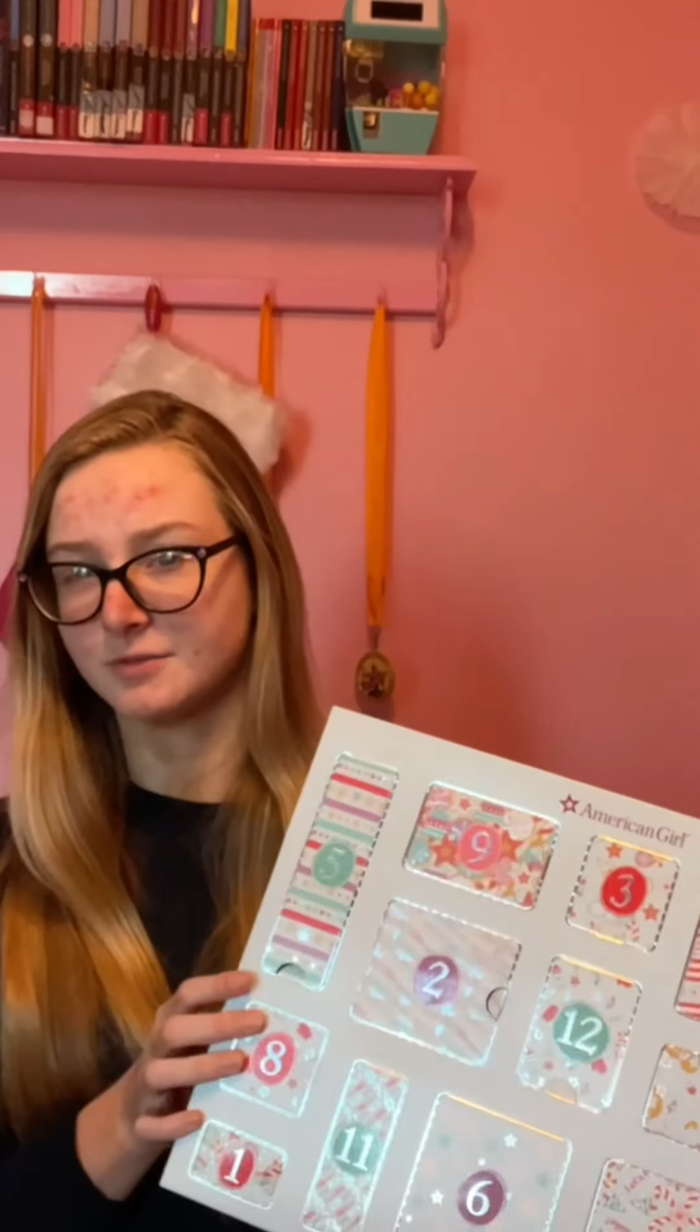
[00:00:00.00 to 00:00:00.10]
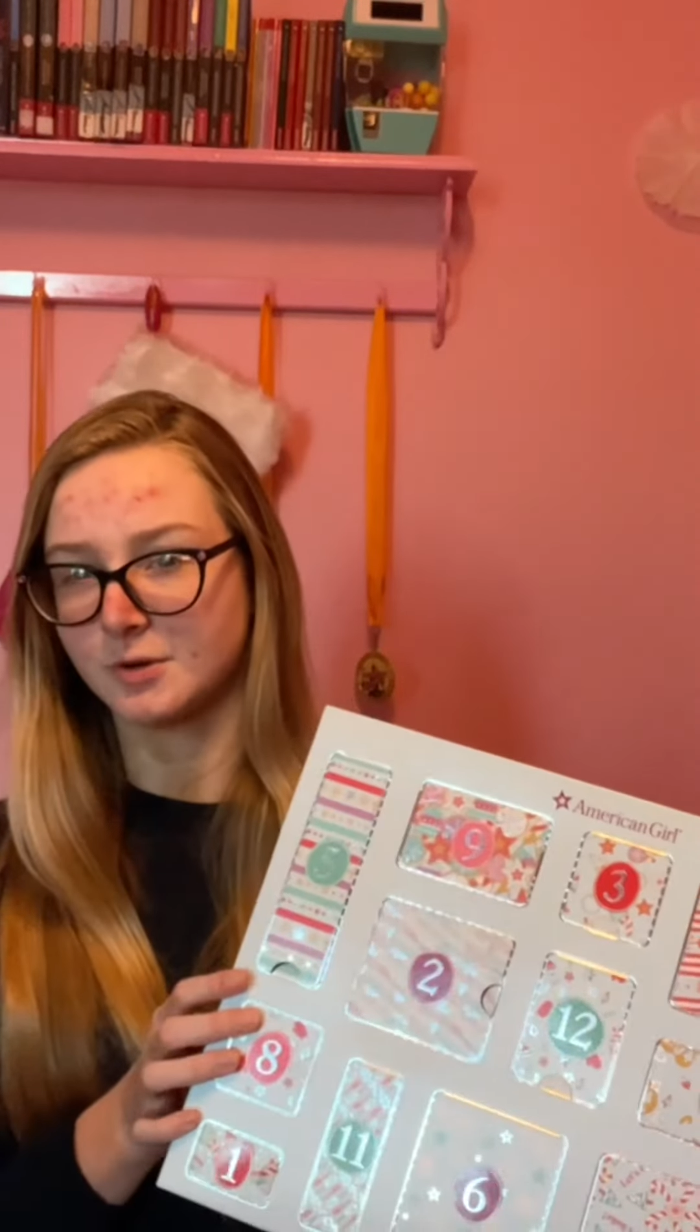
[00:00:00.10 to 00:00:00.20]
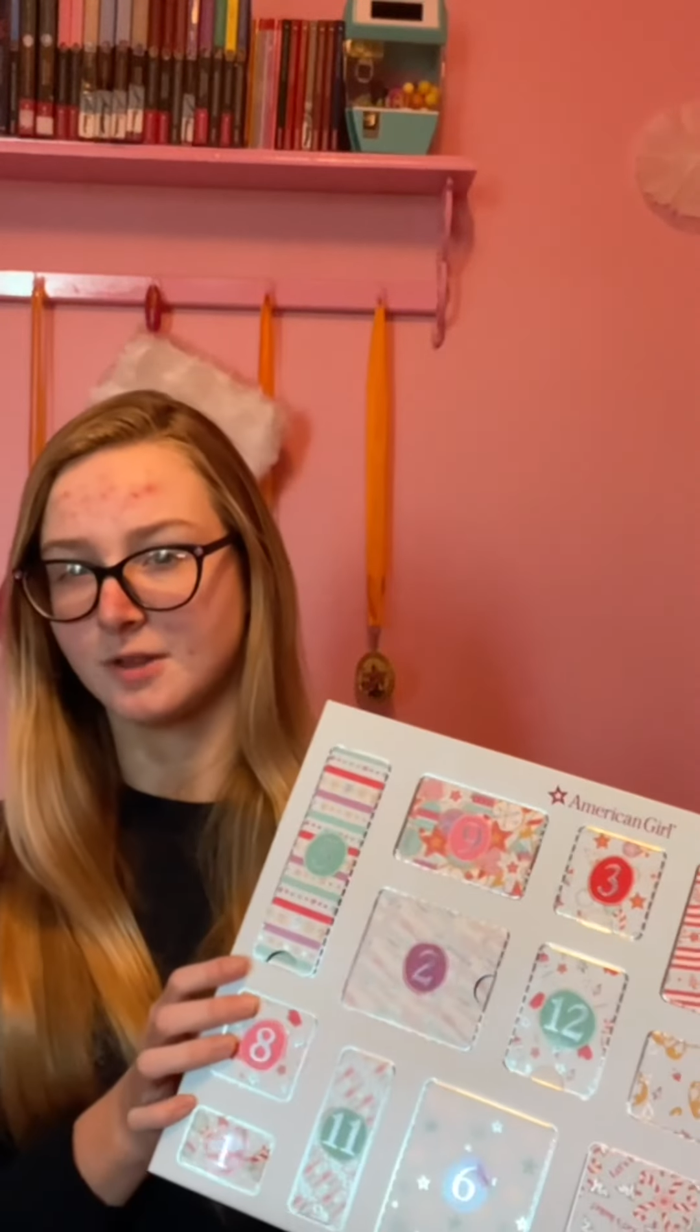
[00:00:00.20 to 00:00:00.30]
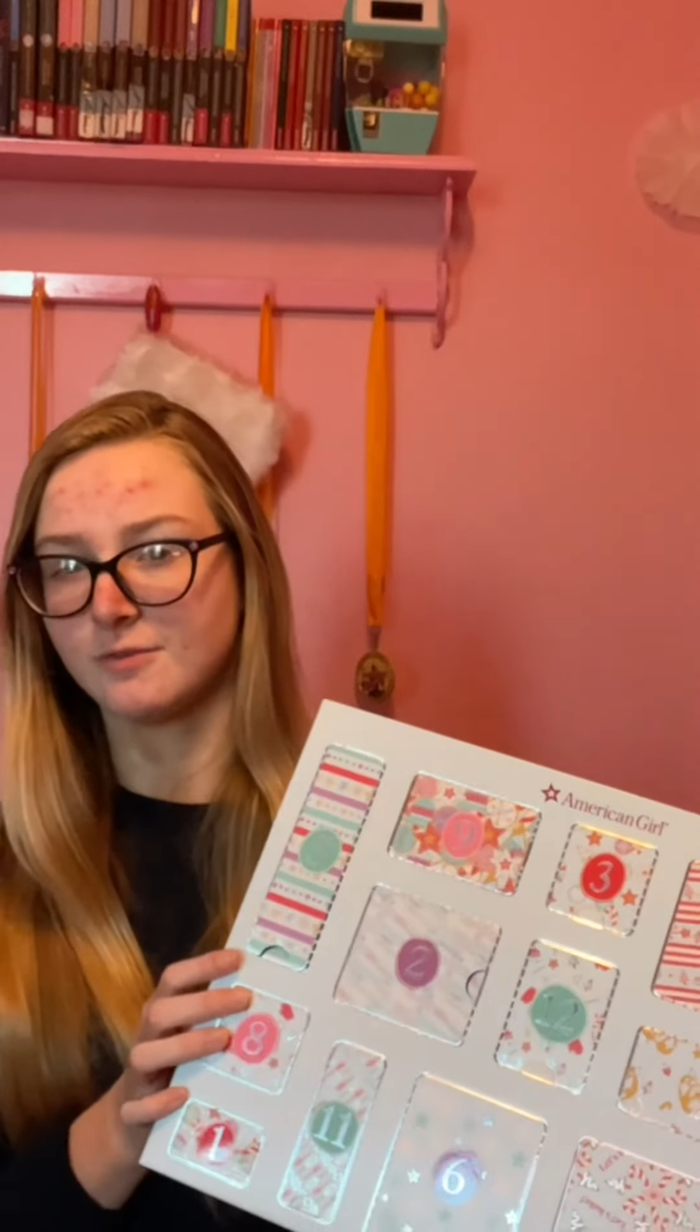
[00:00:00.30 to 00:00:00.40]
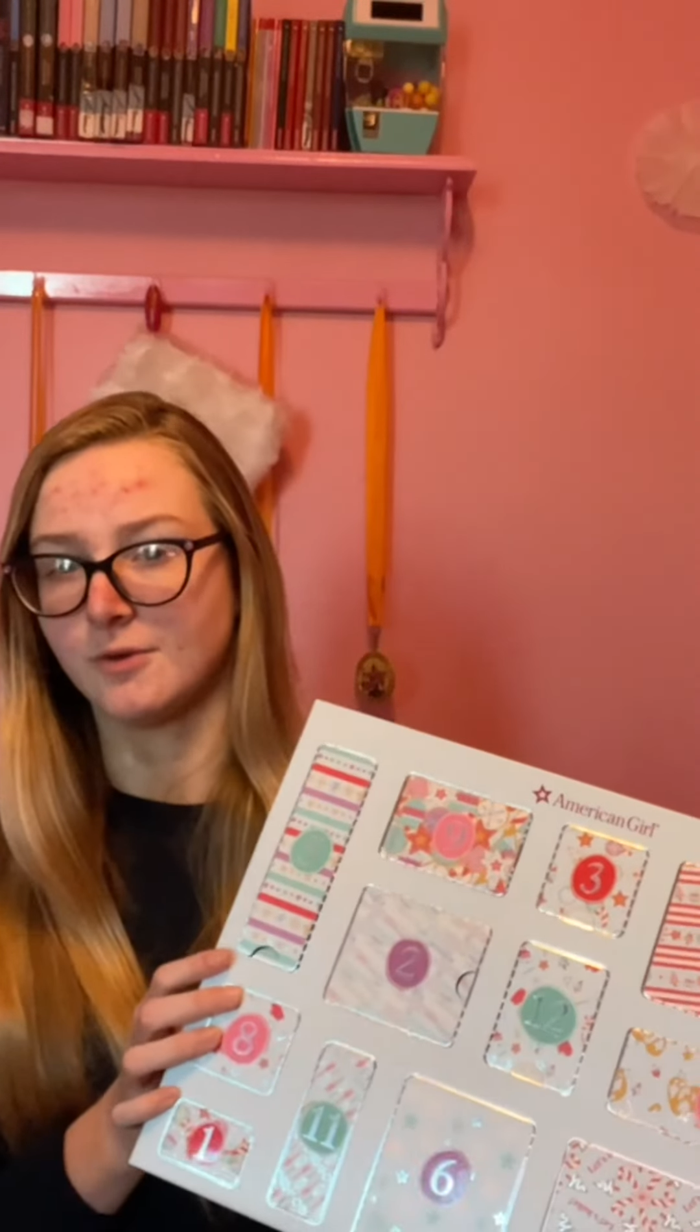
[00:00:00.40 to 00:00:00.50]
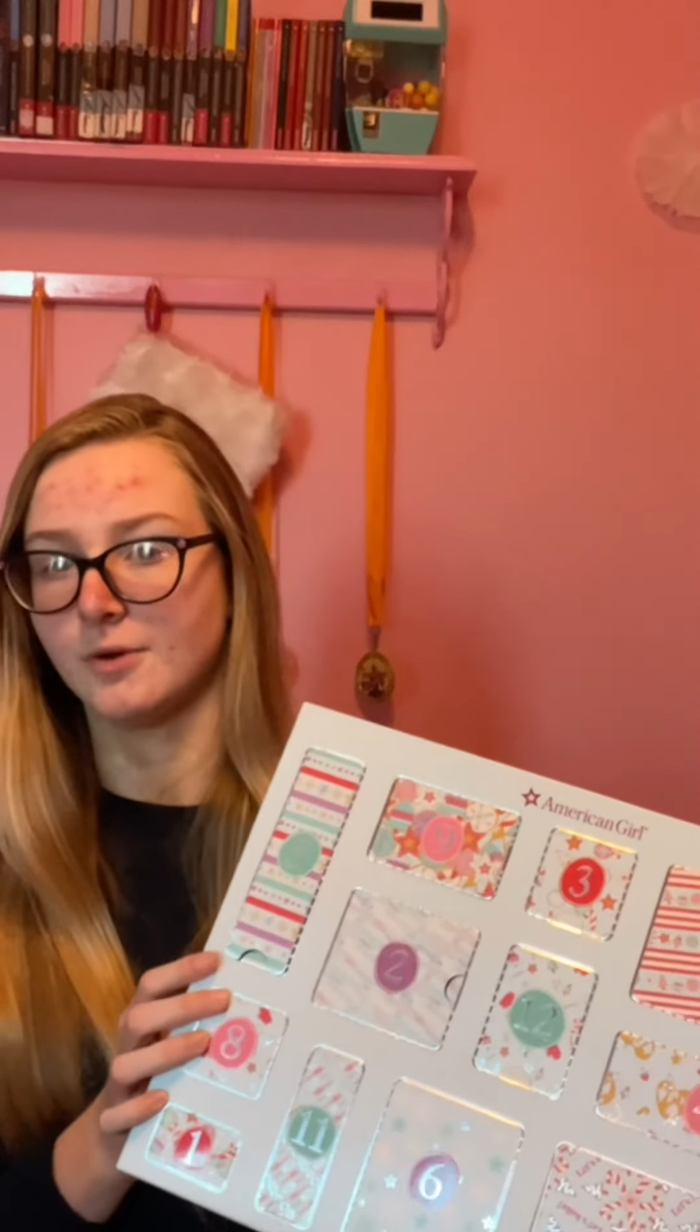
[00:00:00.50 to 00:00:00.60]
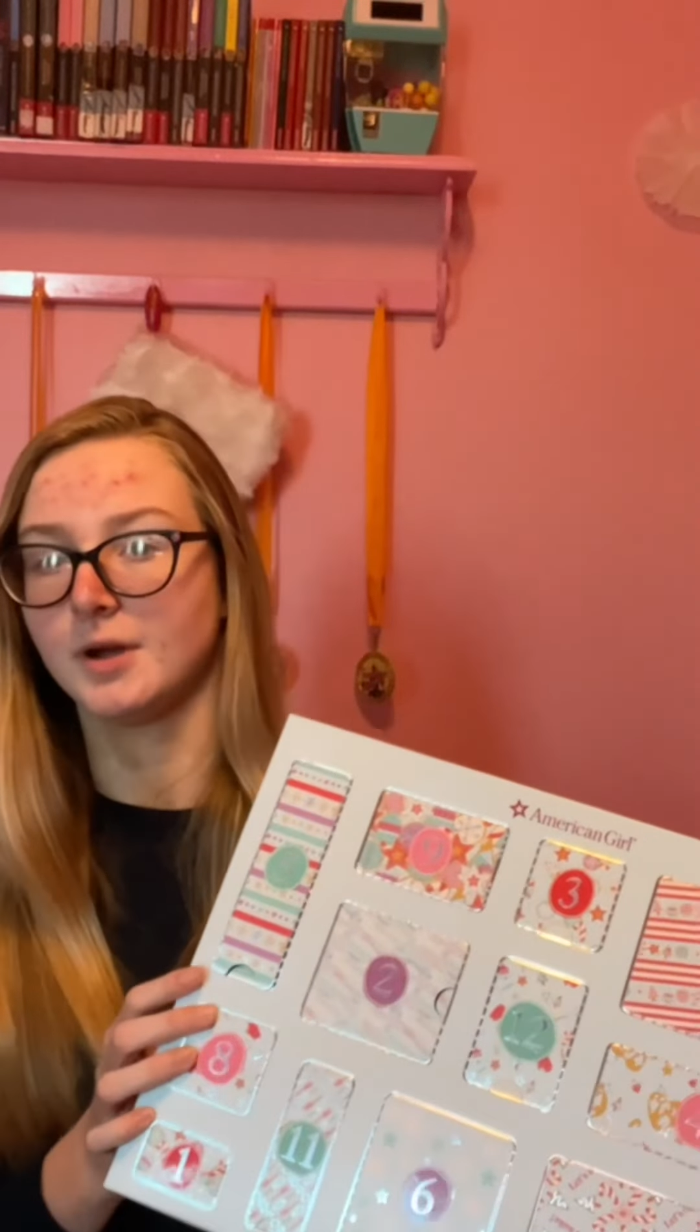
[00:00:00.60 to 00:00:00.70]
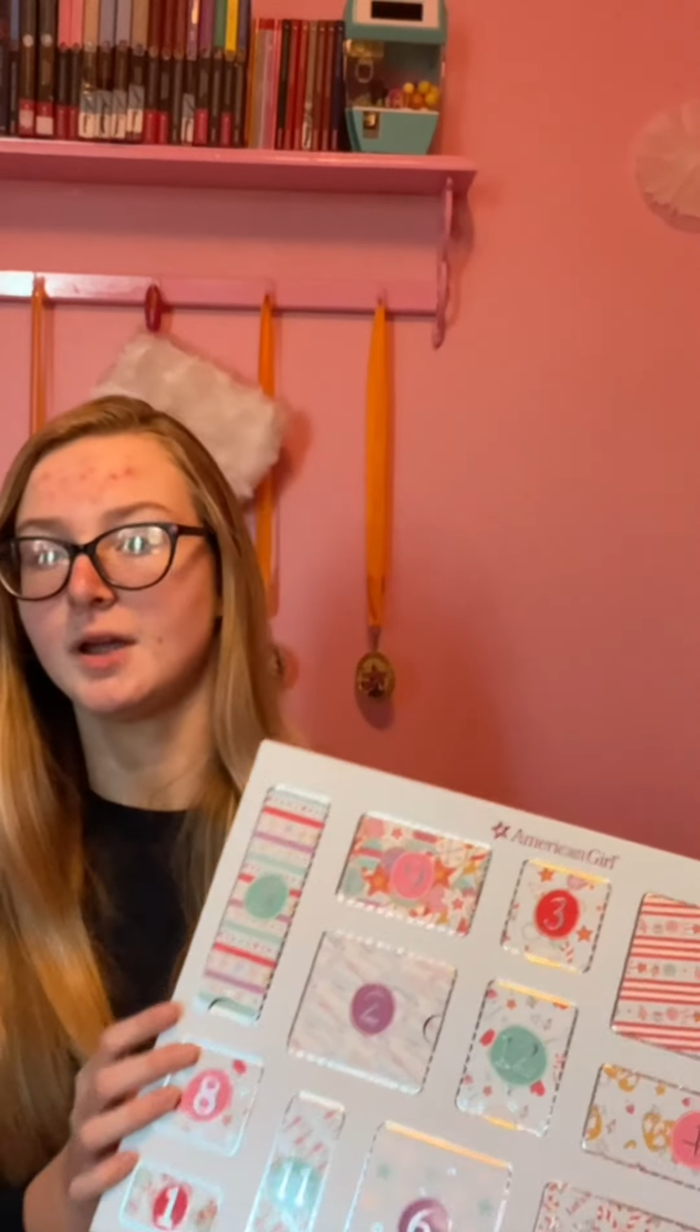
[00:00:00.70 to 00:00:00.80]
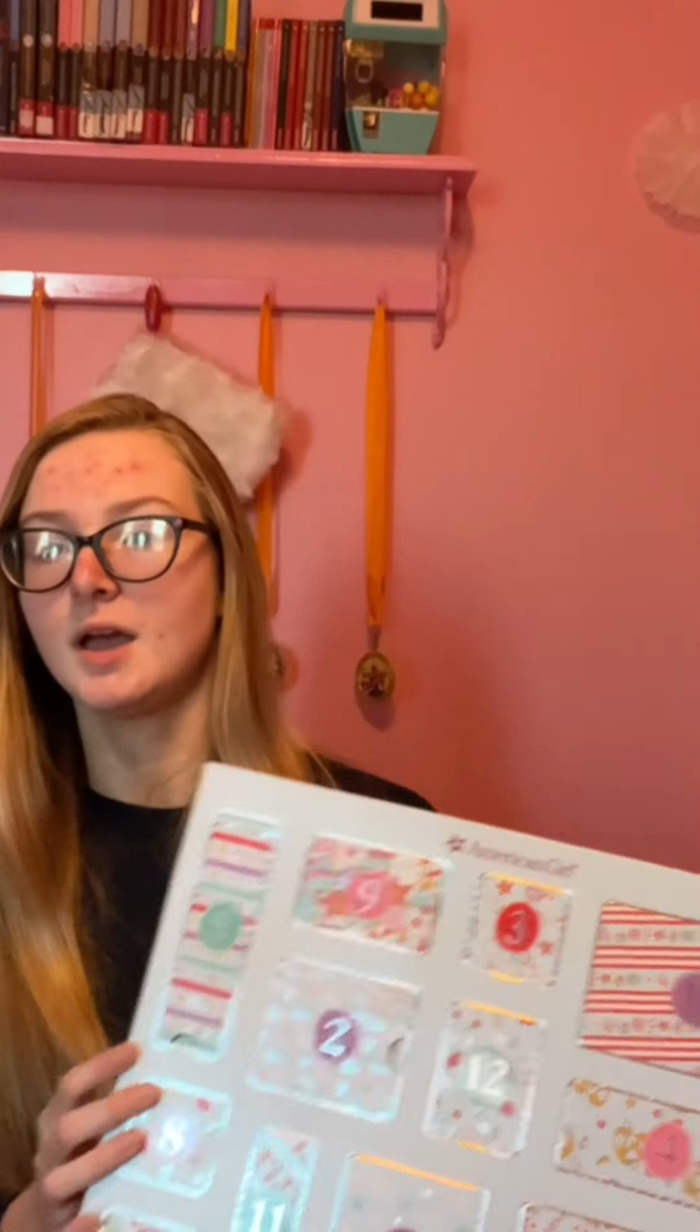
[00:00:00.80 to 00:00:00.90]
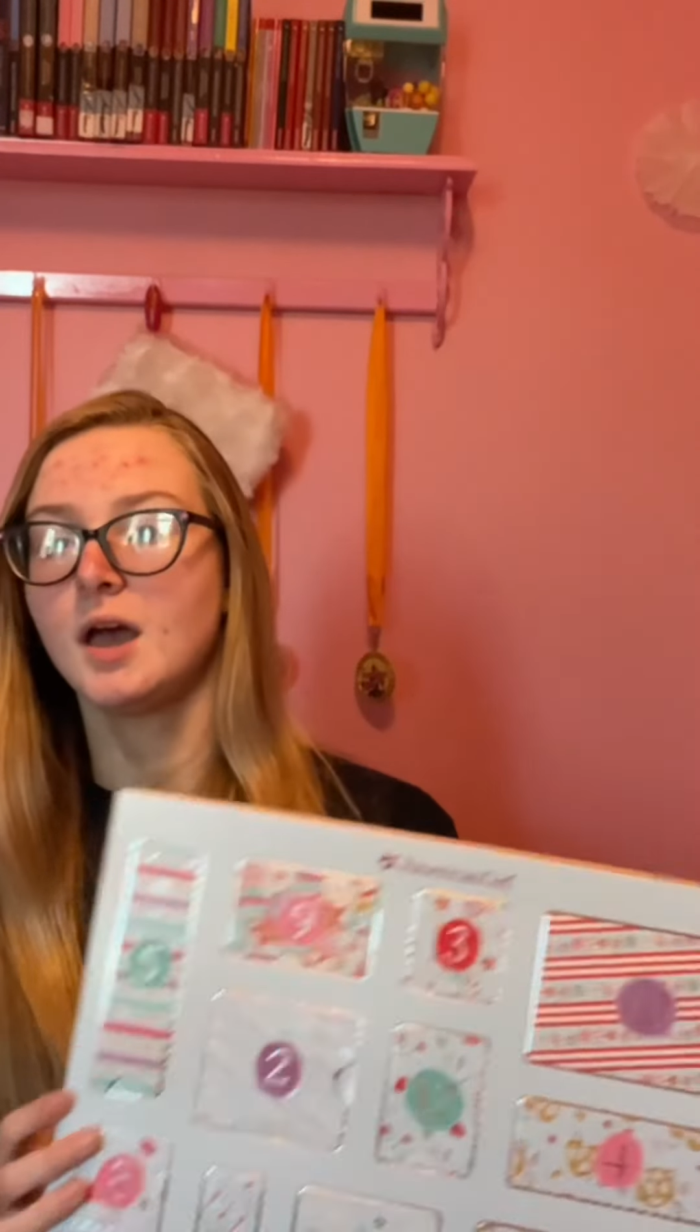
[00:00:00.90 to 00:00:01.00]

24,